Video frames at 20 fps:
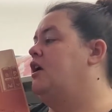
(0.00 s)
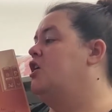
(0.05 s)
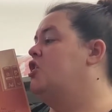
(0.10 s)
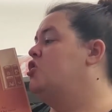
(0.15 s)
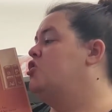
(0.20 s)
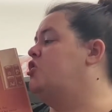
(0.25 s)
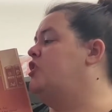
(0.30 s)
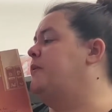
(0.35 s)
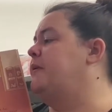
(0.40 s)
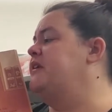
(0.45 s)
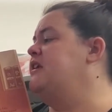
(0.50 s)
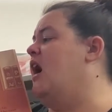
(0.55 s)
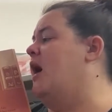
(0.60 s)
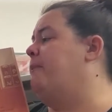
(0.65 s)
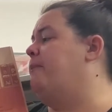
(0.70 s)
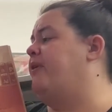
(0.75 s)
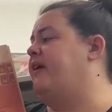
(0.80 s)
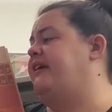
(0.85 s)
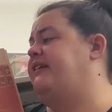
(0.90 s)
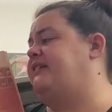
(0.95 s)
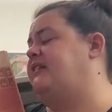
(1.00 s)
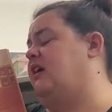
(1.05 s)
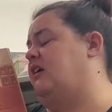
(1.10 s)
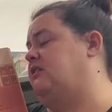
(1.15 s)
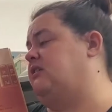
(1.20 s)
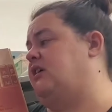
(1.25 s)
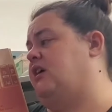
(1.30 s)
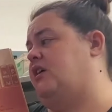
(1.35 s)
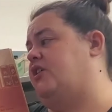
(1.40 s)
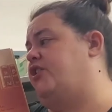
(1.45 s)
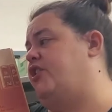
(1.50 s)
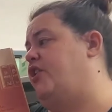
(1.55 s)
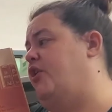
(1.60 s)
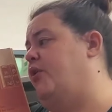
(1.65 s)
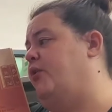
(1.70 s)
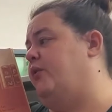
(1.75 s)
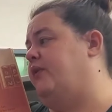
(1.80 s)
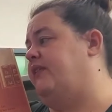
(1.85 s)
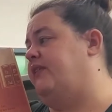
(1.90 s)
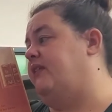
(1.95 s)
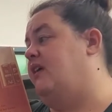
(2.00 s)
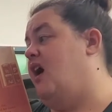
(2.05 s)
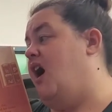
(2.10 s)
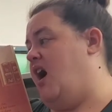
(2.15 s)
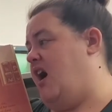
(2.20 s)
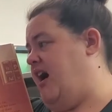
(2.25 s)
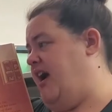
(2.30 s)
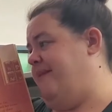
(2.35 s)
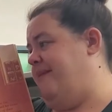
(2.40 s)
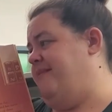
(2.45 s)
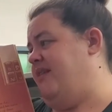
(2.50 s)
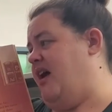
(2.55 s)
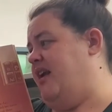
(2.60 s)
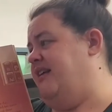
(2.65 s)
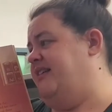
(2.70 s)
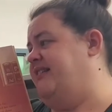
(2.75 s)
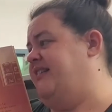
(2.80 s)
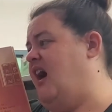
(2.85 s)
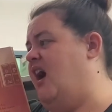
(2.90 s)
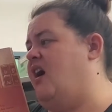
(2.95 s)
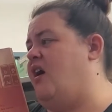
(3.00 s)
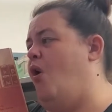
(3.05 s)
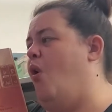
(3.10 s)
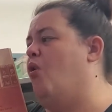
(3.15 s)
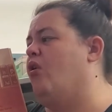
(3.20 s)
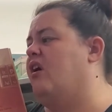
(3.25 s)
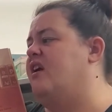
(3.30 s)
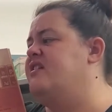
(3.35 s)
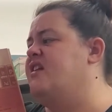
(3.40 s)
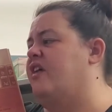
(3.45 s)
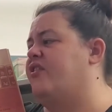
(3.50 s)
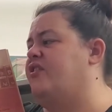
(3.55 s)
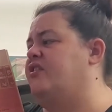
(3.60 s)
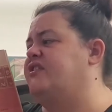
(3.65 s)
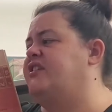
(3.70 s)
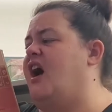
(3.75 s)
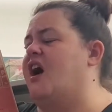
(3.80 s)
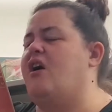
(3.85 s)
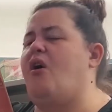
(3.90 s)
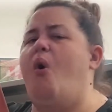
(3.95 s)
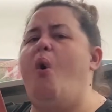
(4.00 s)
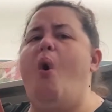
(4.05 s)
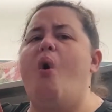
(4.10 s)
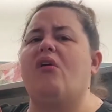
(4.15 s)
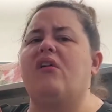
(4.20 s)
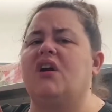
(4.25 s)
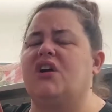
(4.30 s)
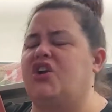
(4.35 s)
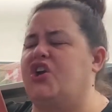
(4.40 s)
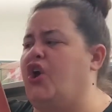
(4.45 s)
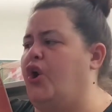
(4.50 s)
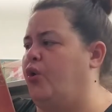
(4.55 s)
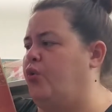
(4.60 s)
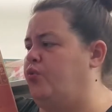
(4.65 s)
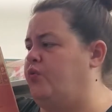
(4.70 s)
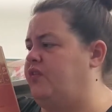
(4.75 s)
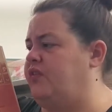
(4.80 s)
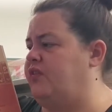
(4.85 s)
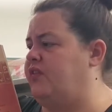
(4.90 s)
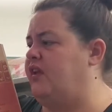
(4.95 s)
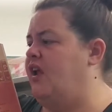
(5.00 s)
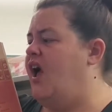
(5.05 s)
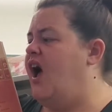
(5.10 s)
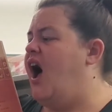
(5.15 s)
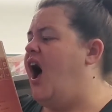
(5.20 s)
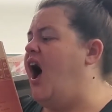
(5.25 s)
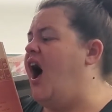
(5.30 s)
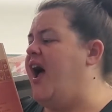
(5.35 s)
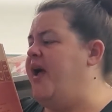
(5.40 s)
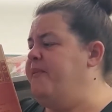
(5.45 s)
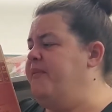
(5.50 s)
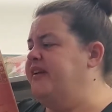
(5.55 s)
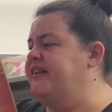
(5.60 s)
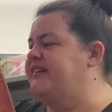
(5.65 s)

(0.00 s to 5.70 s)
She would not play duck, duck, goose. I am not a duck or another duck or a goose. I'm a